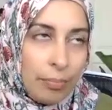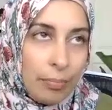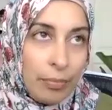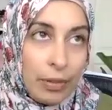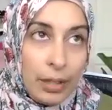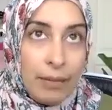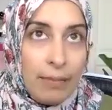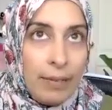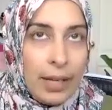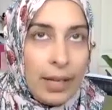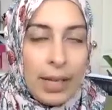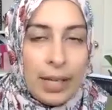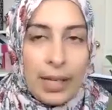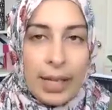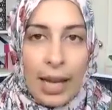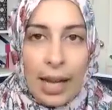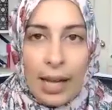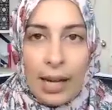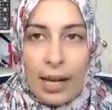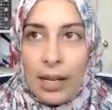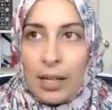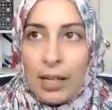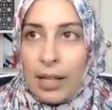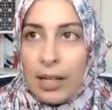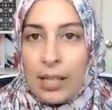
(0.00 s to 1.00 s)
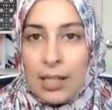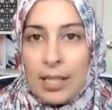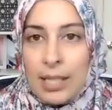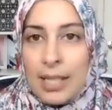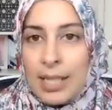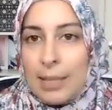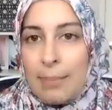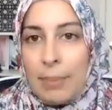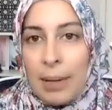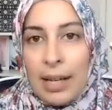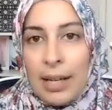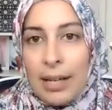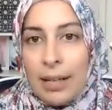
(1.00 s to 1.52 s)
living in Canada
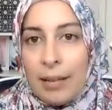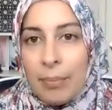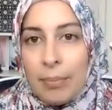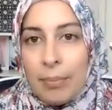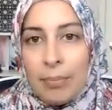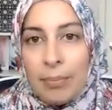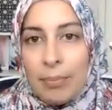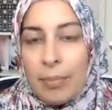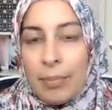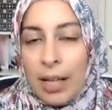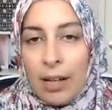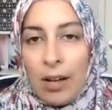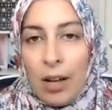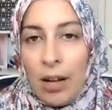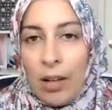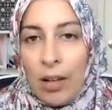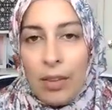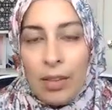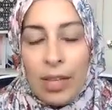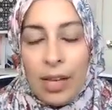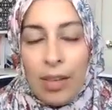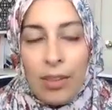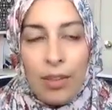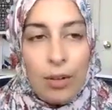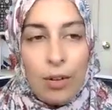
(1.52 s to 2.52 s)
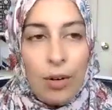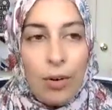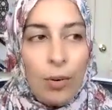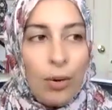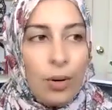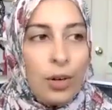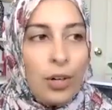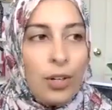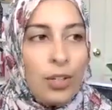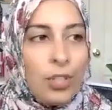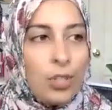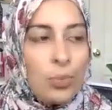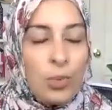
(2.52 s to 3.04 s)
despite like all the other
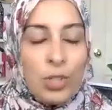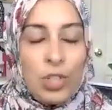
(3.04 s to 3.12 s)
horrors,